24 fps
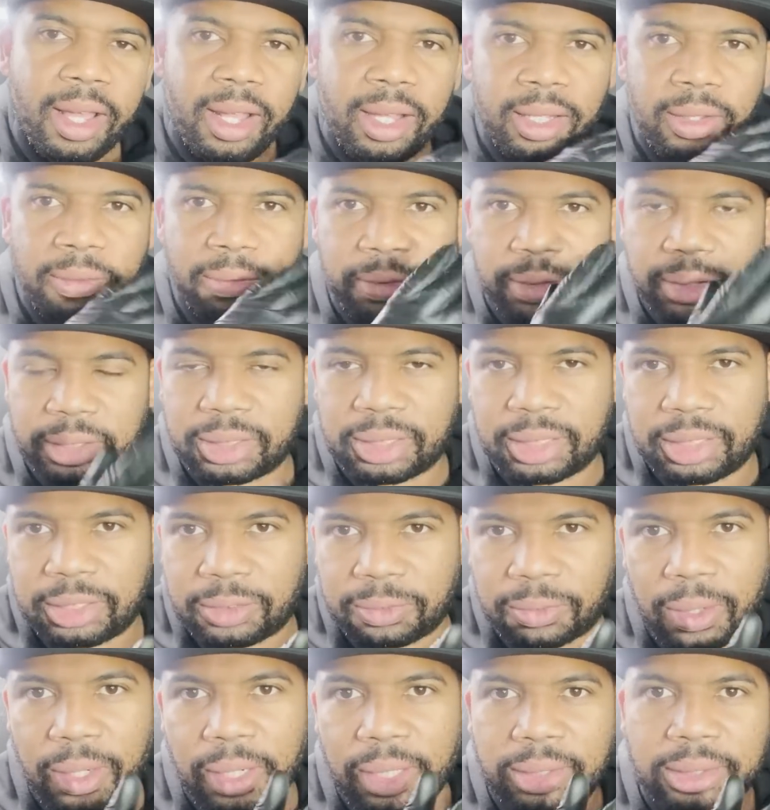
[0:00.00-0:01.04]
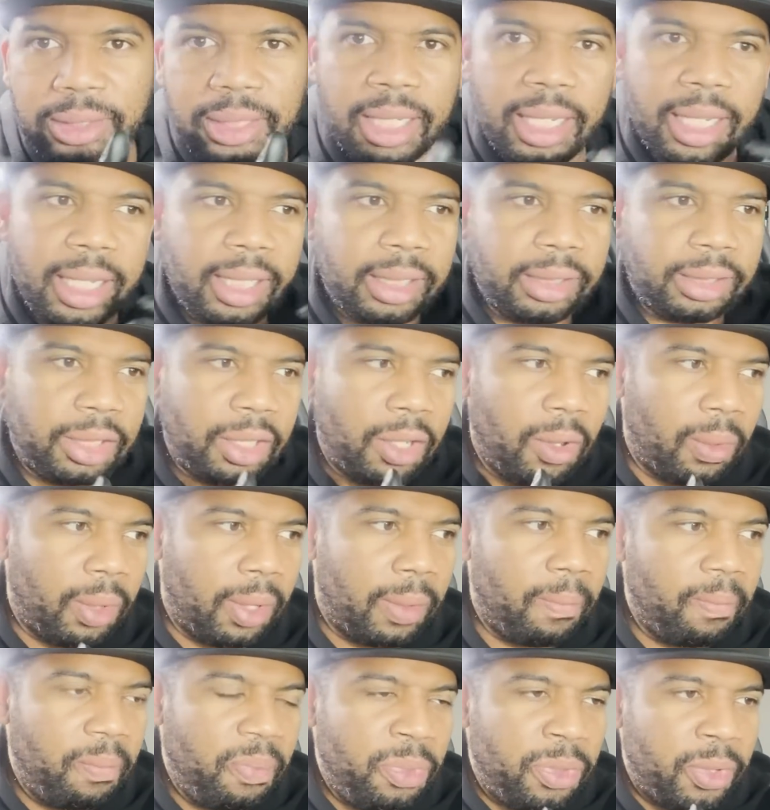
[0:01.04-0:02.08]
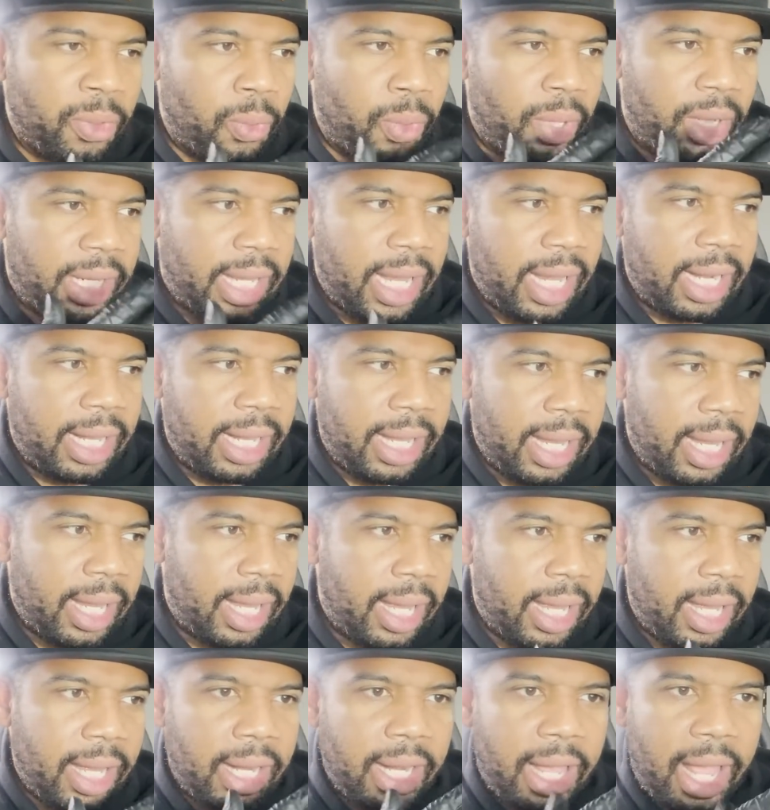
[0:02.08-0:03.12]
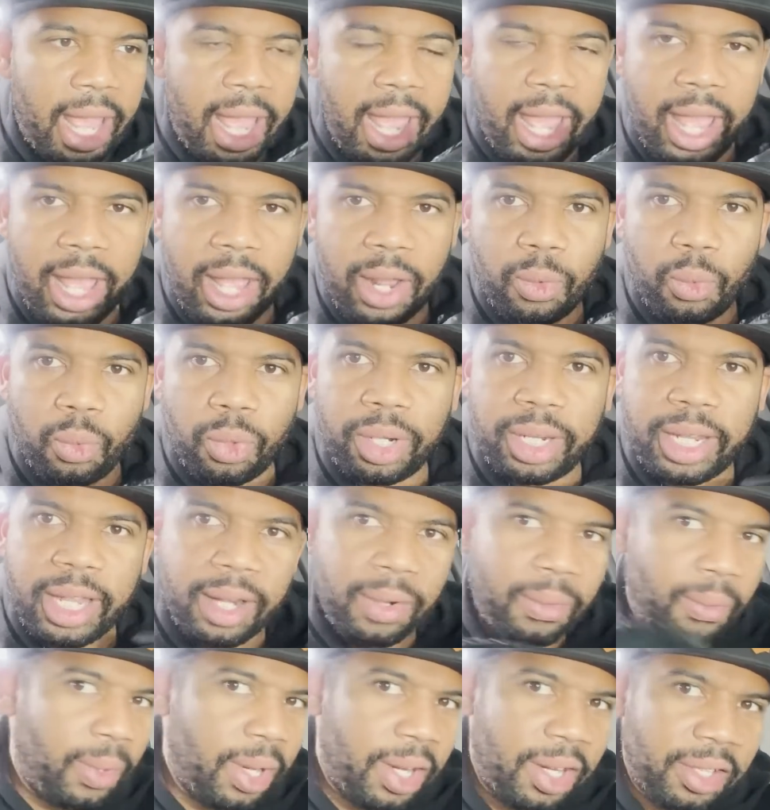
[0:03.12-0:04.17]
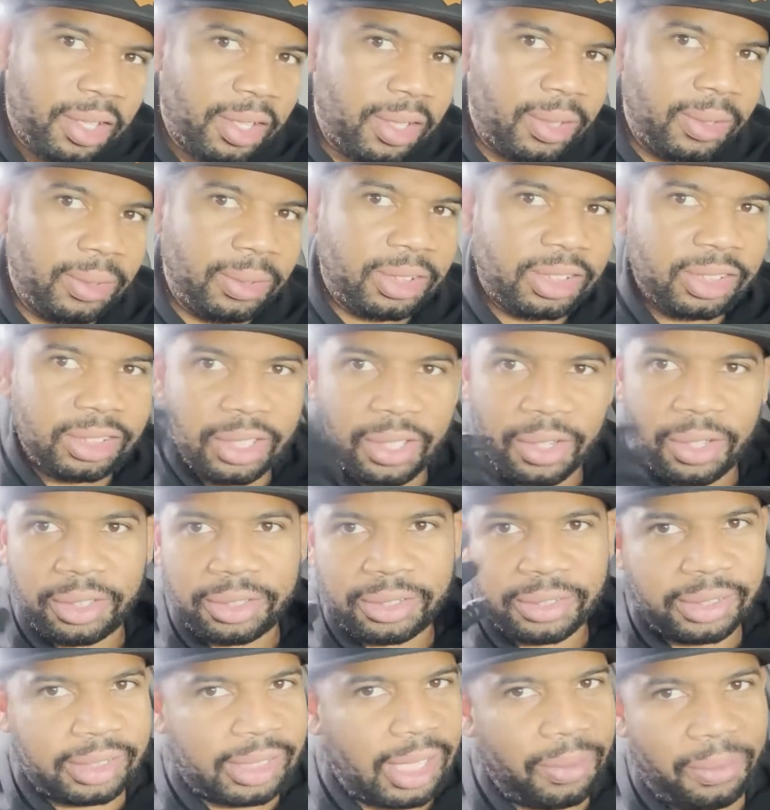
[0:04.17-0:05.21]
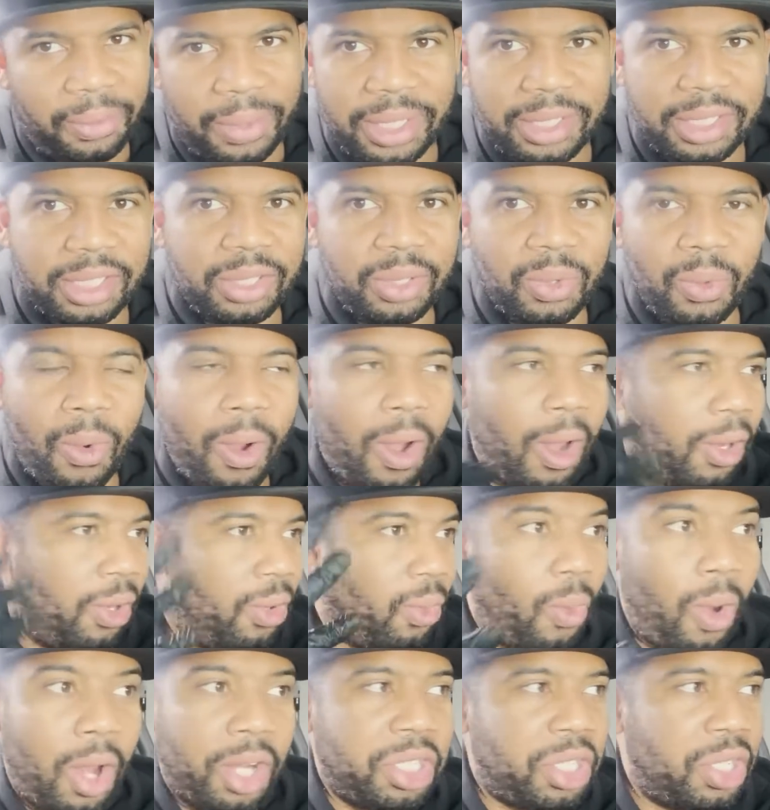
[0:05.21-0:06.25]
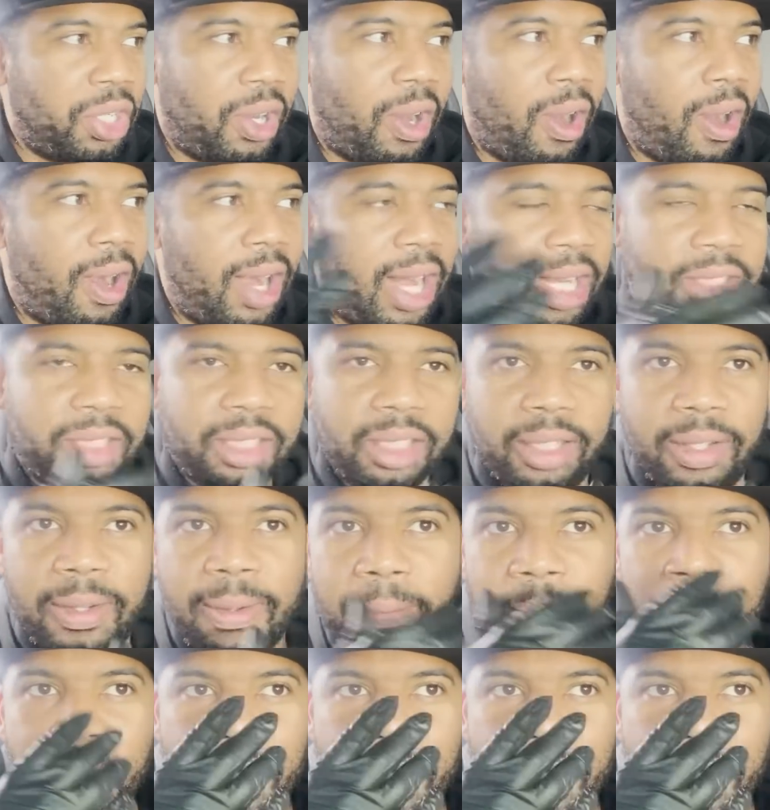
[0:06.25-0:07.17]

The first things first is, you know, we're getting in and we're getting rid of the loose dirt. So it's like rinsing the water, or washing the car actually.